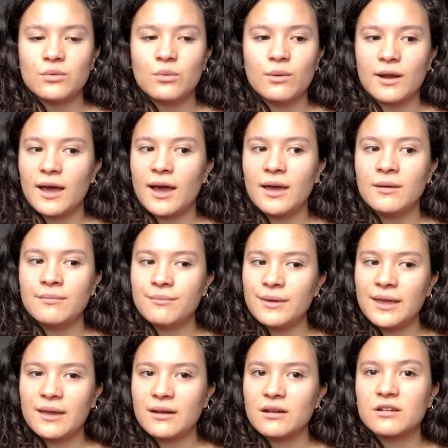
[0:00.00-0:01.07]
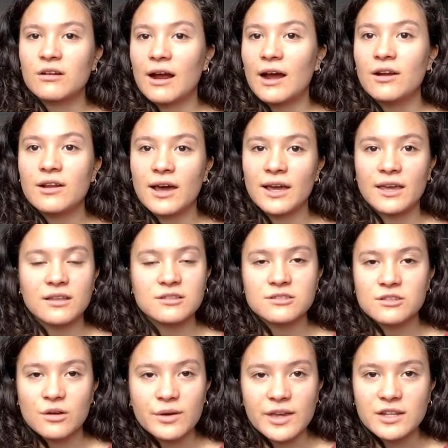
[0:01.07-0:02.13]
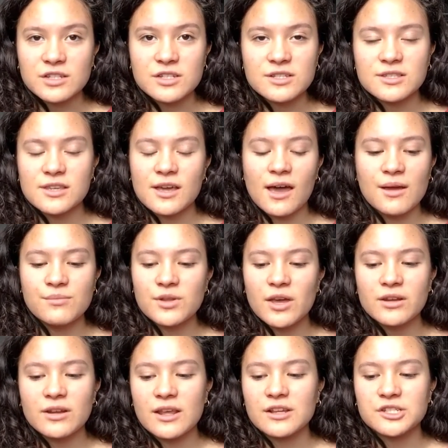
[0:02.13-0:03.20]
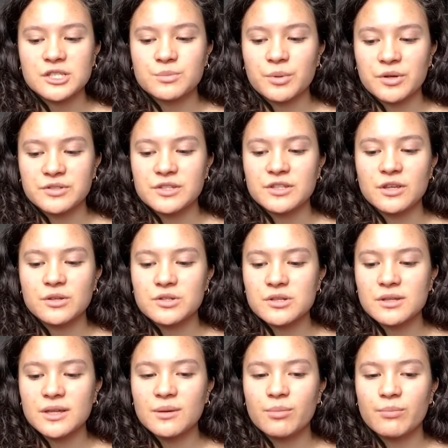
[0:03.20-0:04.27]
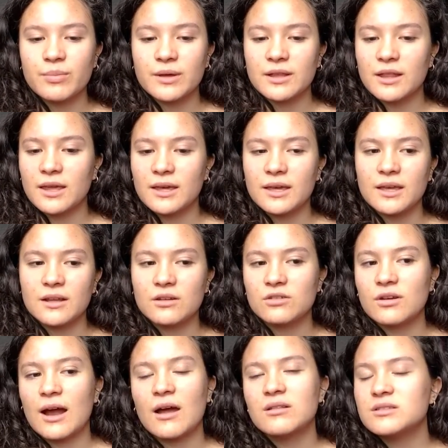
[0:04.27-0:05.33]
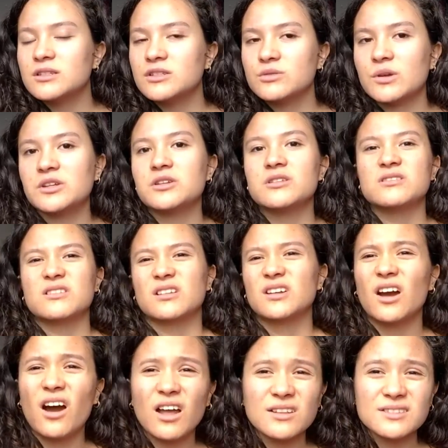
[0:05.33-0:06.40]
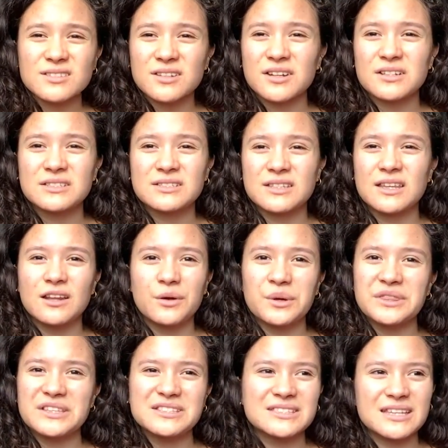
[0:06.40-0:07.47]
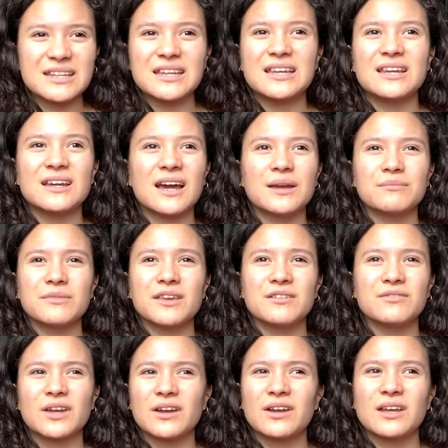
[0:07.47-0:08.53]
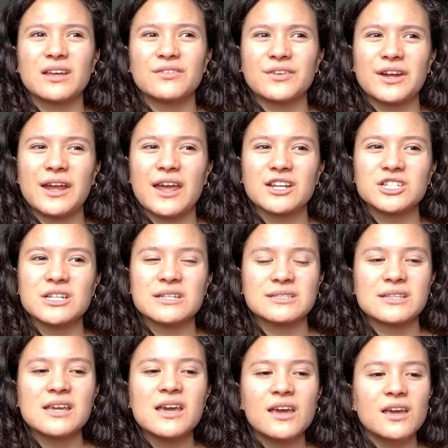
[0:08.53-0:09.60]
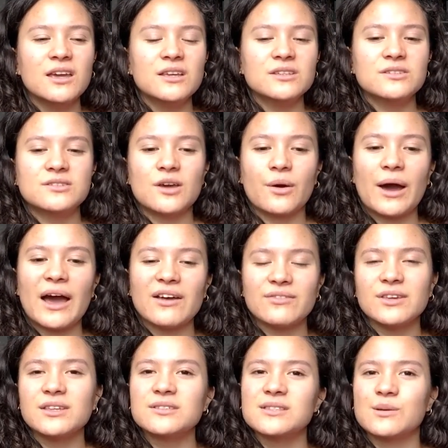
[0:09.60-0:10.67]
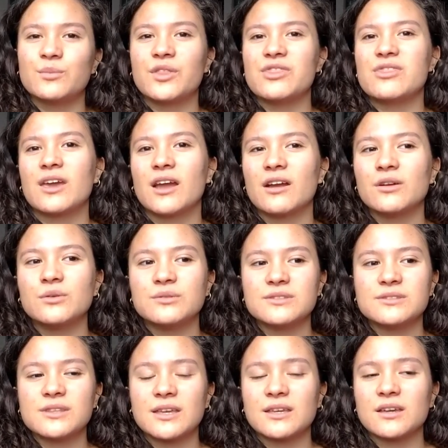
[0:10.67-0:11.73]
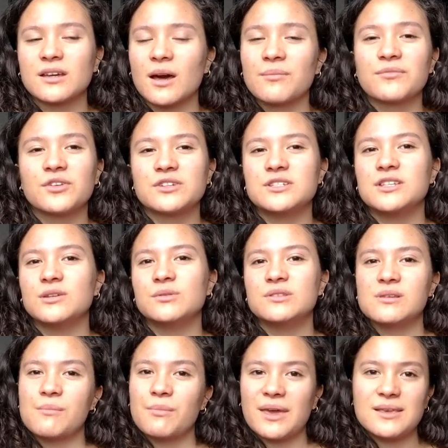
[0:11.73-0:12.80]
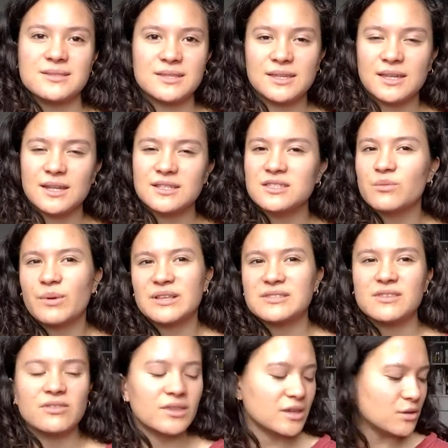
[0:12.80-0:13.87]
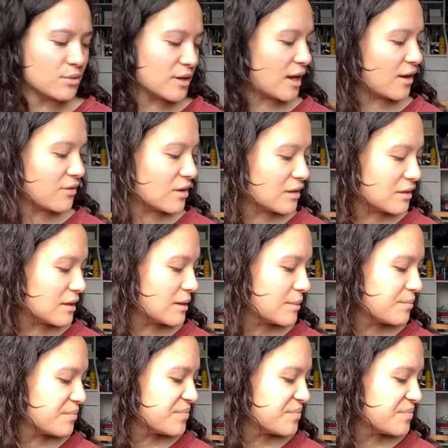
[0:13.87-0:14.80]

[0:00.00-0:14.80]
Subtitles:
when I'm in a crowd, I get so anxious. Like, I'm not an anxious person usually, but like in crowd situations and concerts, you know, in the city, I'm like very, very anxious. So having someone there who's like a comfort to you is amazing, and it's the best thing that you can have, I think.